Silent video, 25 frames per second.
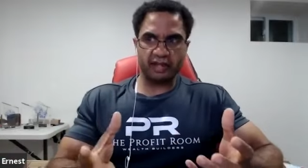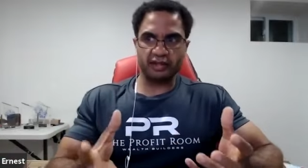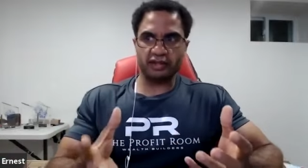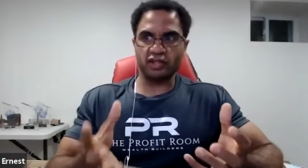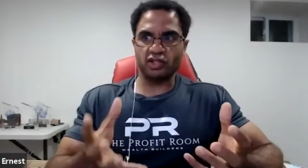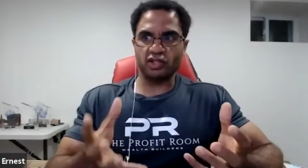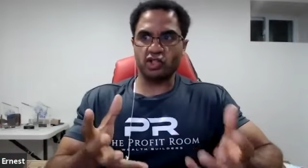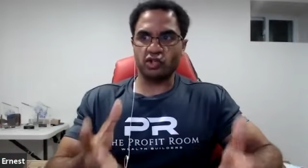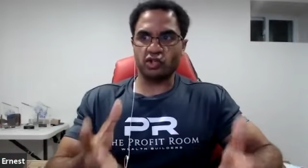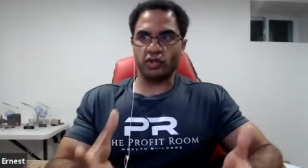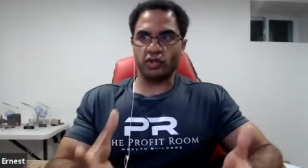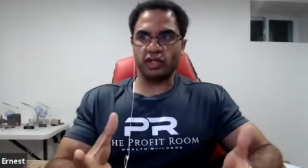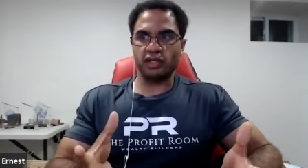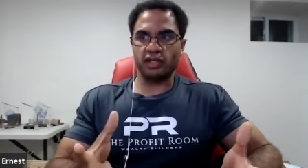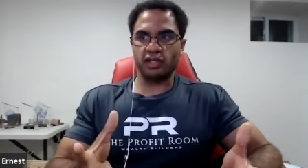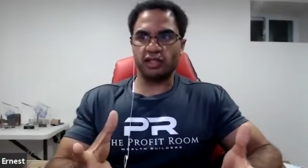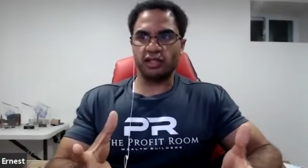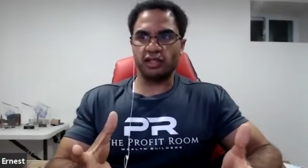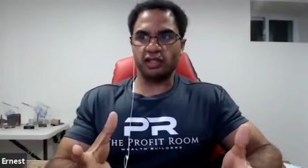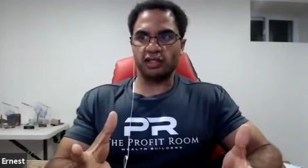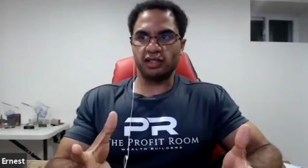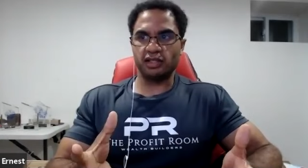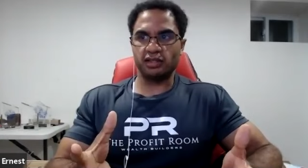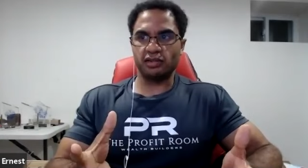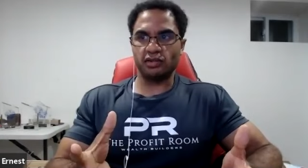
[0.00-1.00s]
about the
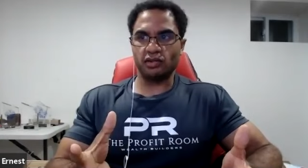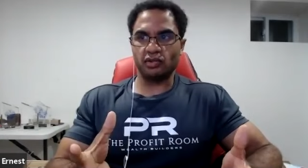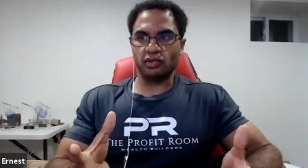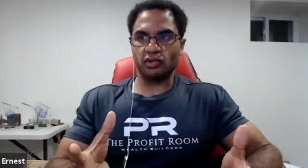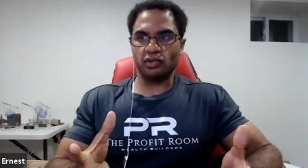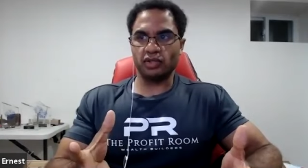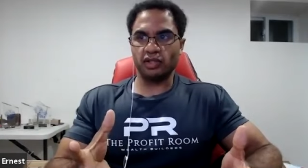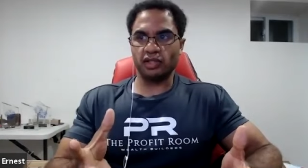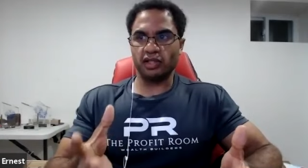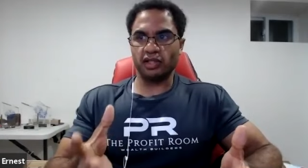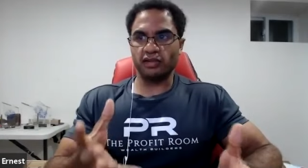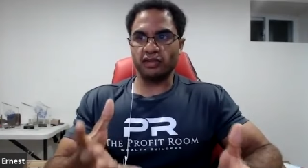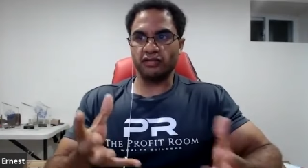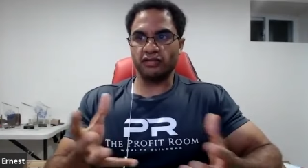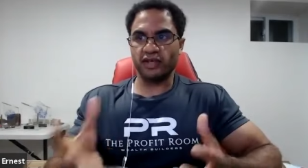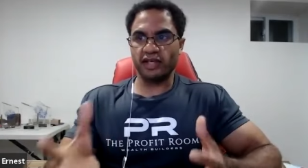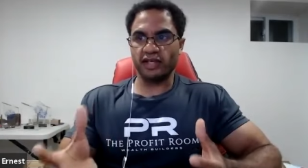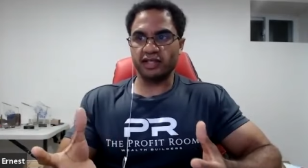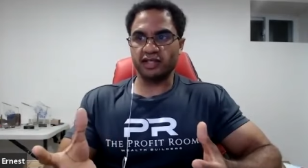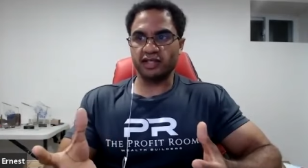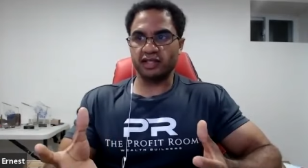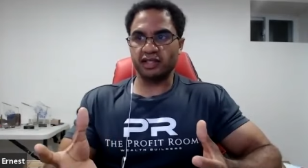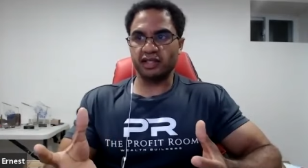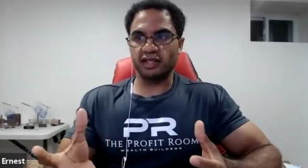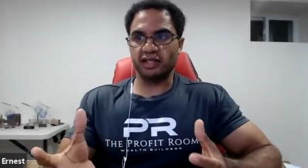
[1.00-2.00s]
trading
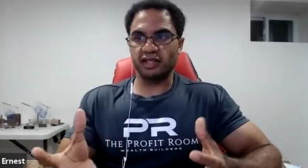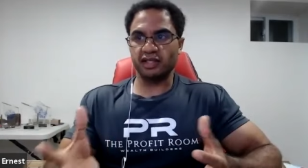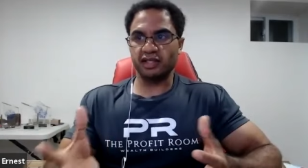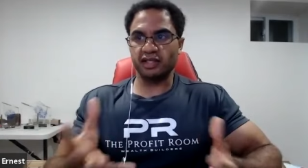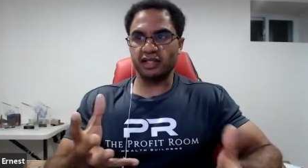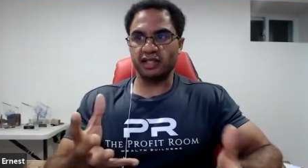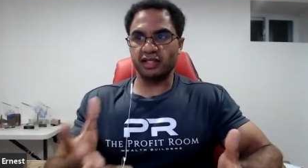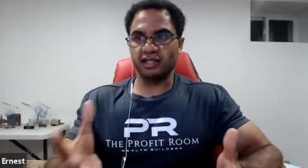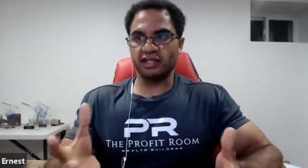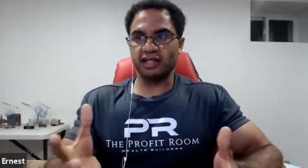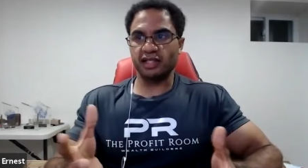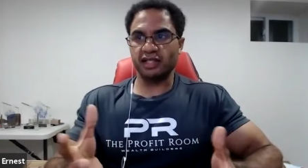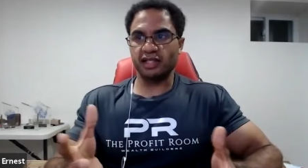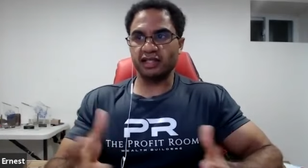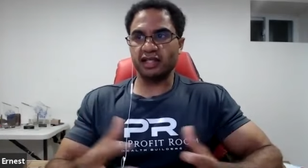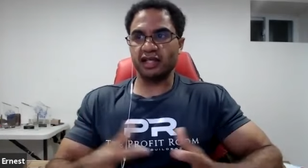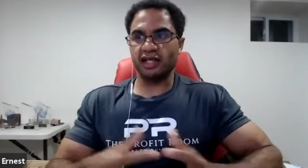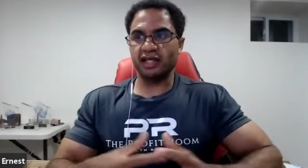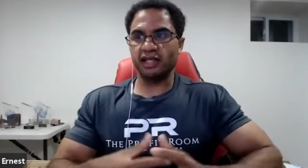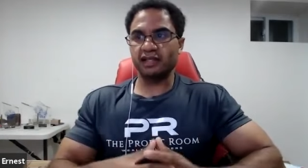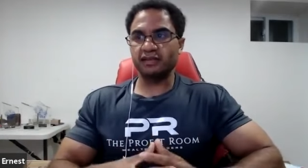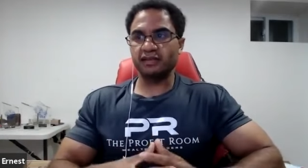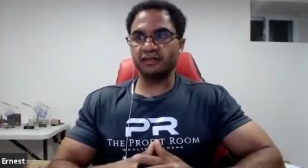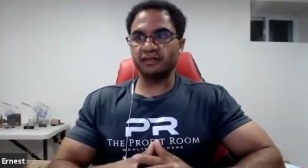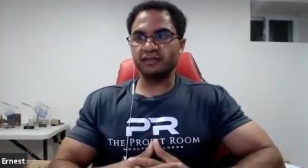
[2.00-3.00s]
or investing and
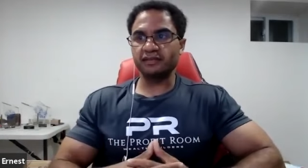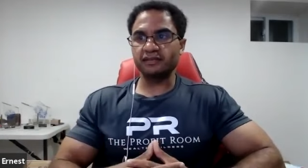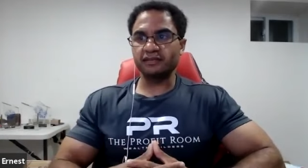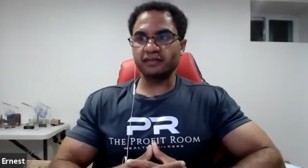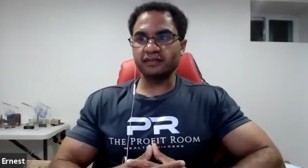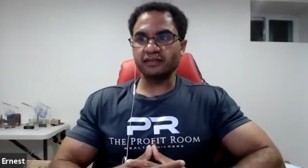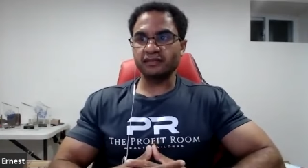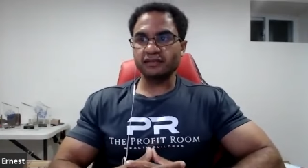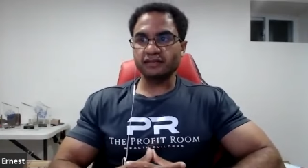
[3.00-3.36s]
things like that?